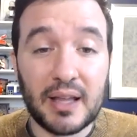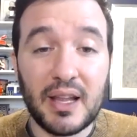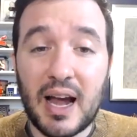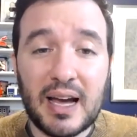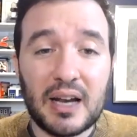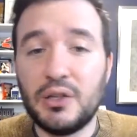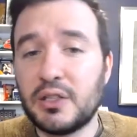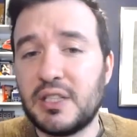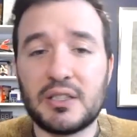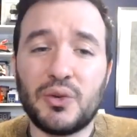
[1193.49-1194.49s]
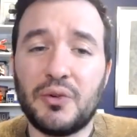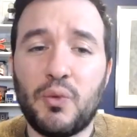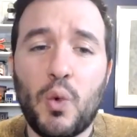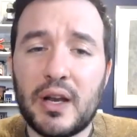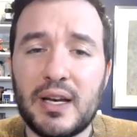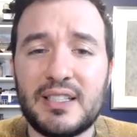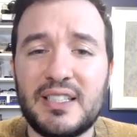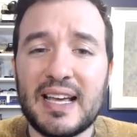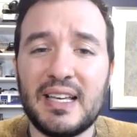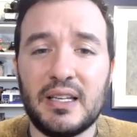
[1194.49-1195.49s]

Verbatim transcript: And then I kind of looked at sort of what it has taken